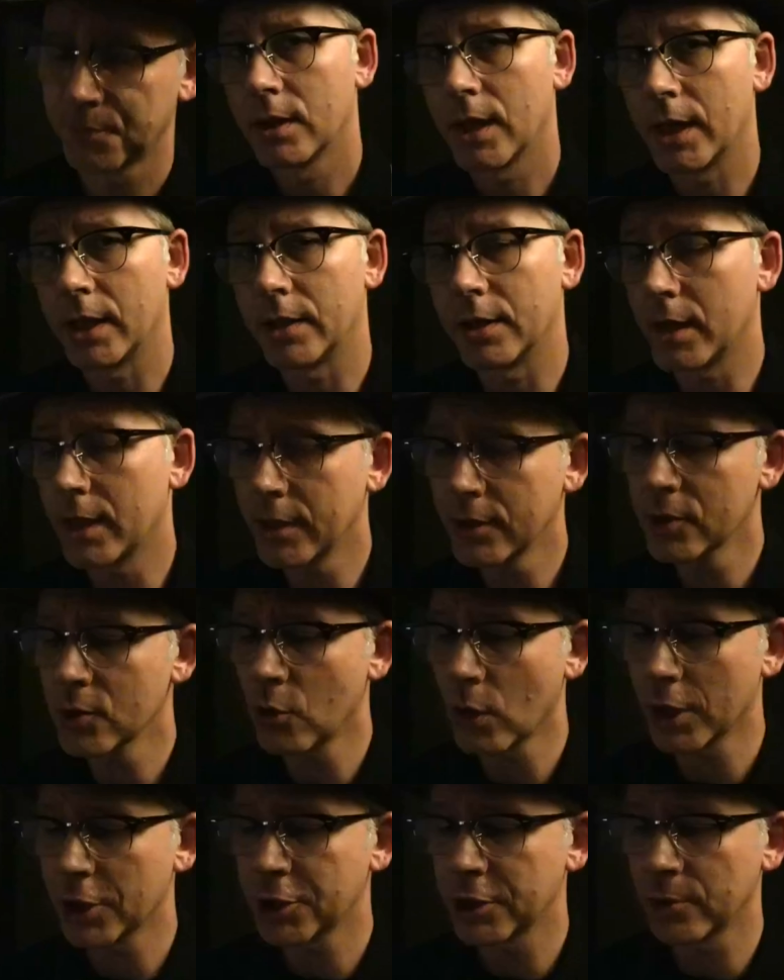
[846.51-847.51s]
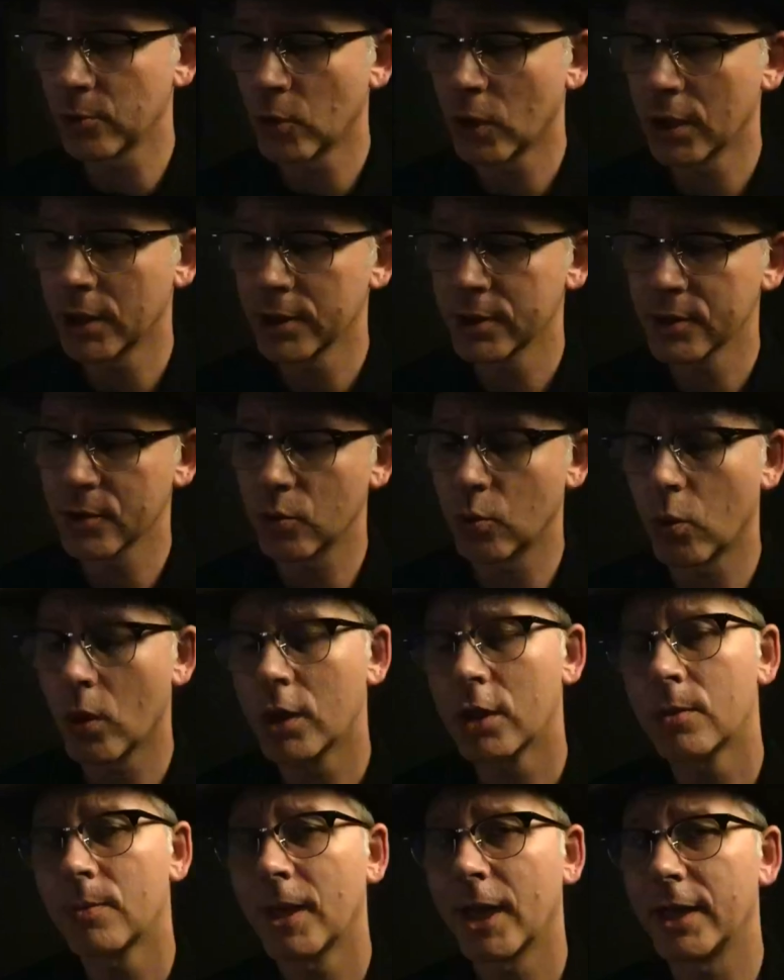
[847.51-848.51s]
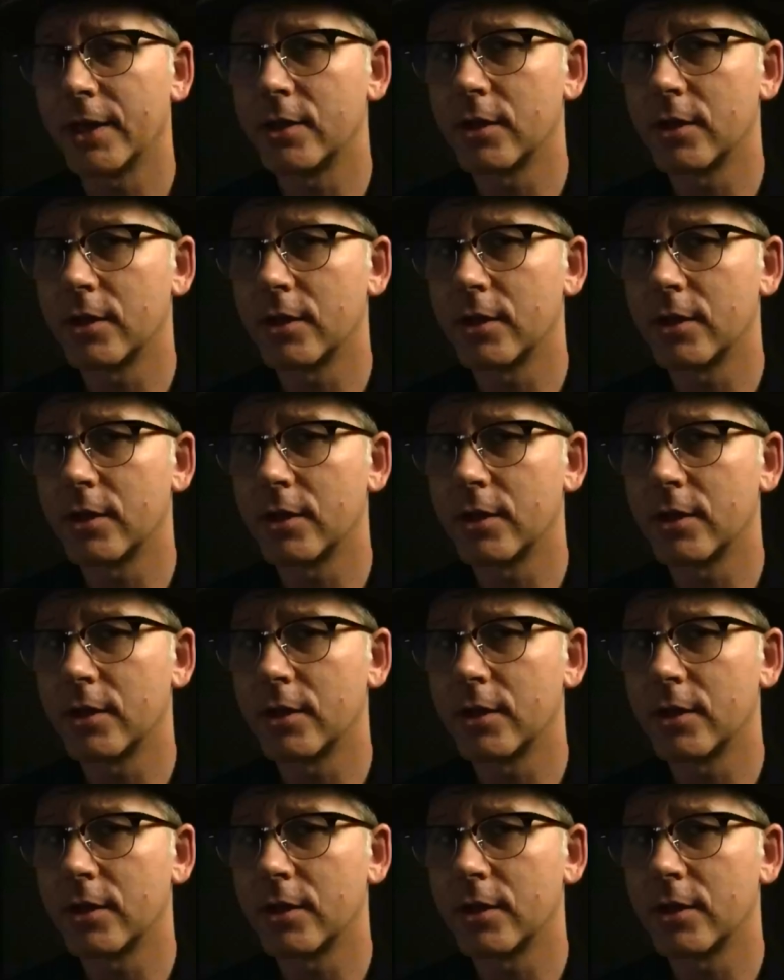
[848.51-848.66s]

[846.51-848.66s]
And his question was, what are my